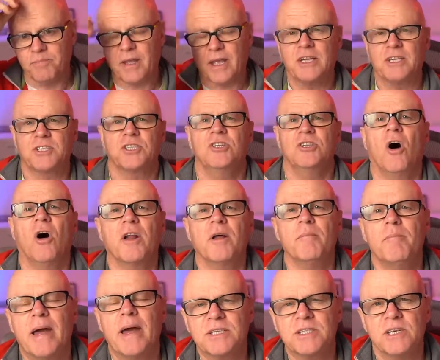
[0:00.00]
It's not a
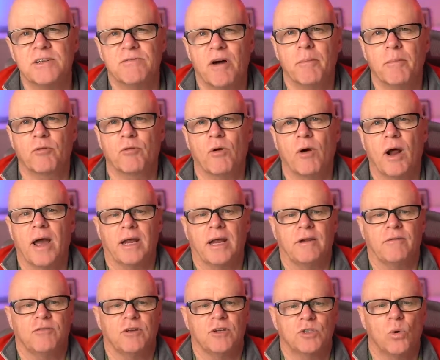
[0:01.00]
massive
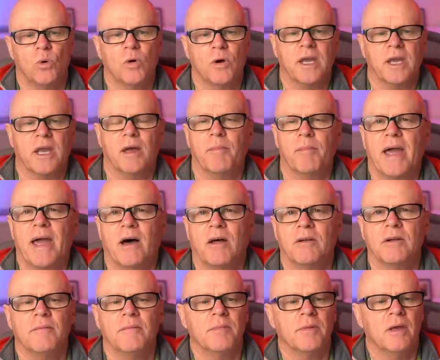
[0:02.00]
upgrade if you're talking
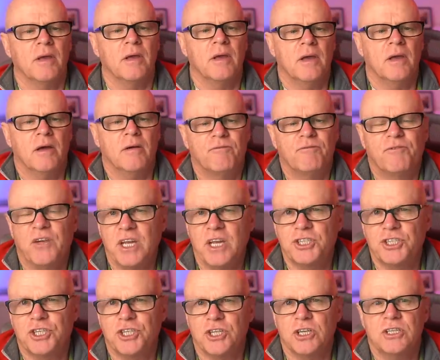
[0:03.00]
about
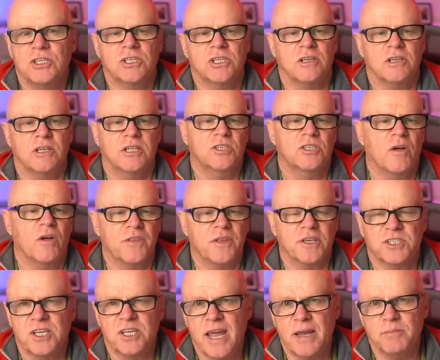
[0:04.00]
features. It's got
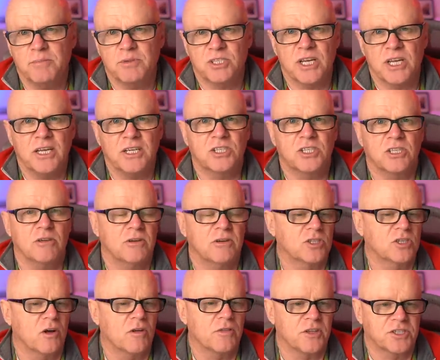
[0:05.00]
the same sensor.
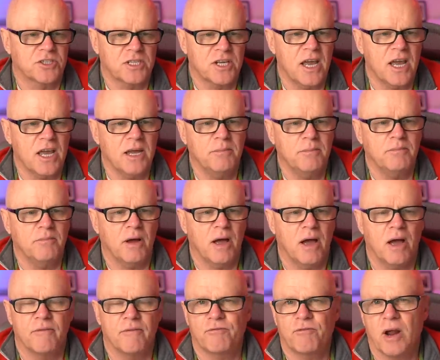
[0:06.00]
It's got the same
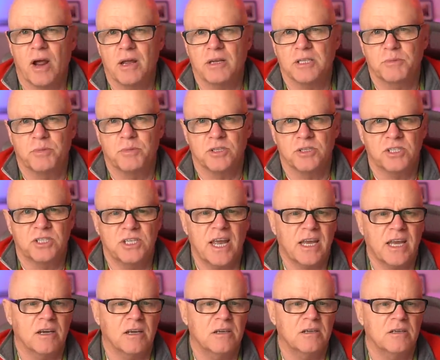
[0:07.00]
frames per
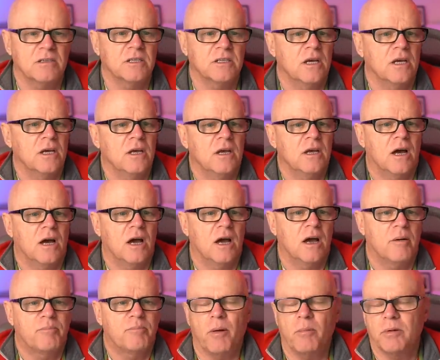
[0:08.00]
second,
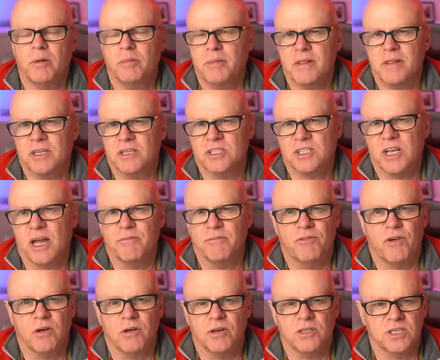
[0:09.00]
probably the same
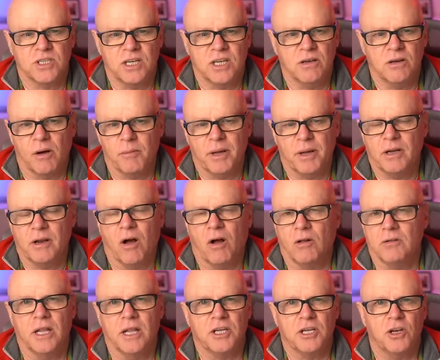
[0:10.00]
focusing. I mean,
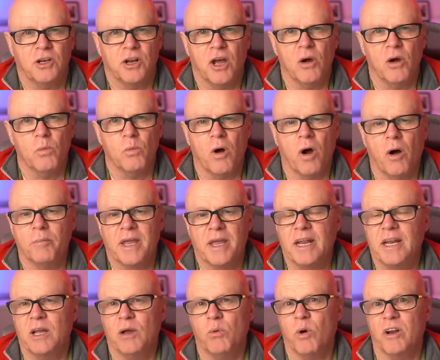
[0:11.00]
I'll let you know. I'm
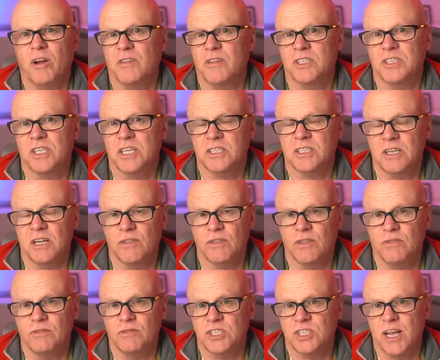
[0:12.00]
getting one on the
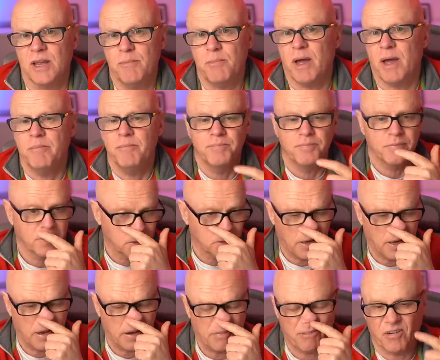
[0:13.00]
16th of December
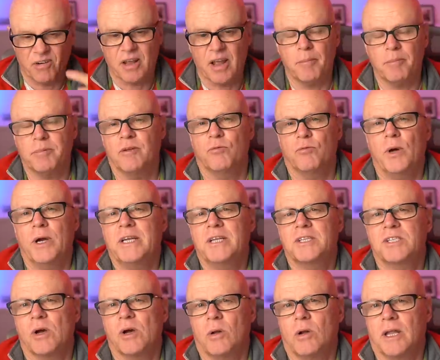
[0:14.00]
for a couple of
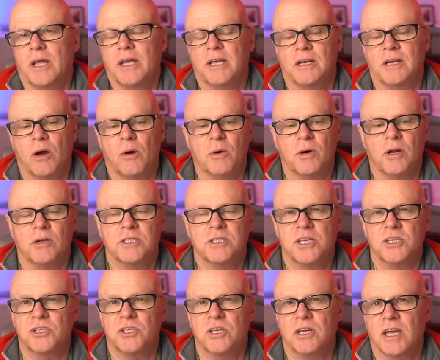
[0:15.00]
weeks, so I'll let you know when I
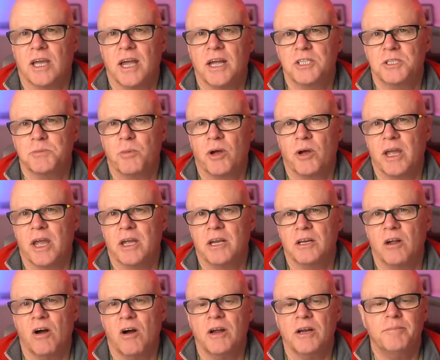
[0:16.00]
test it against my
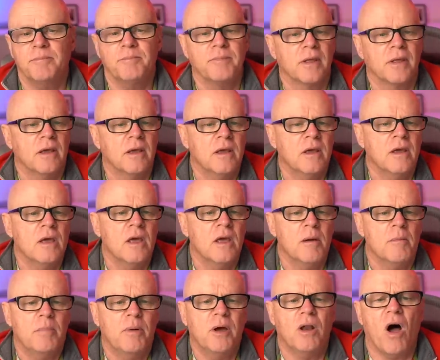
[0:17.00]
A9.
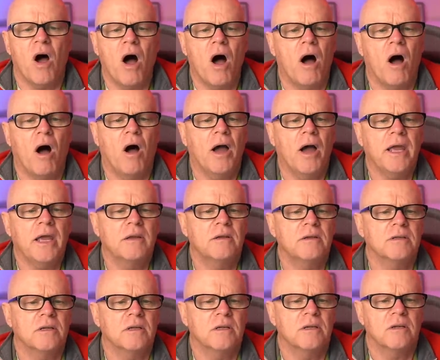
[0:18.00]
But
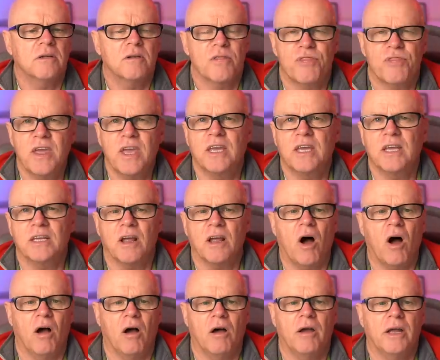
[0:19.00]
I think
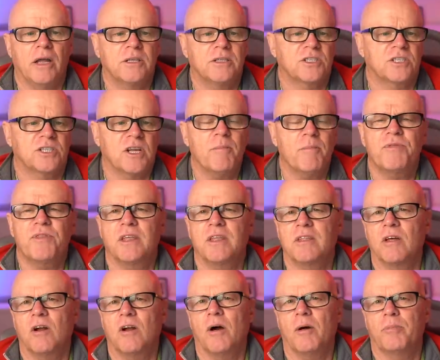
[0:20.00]
it's
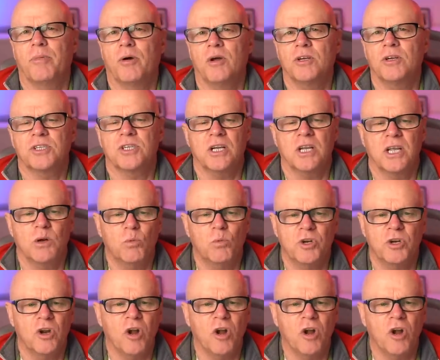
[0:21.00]
something that I personally would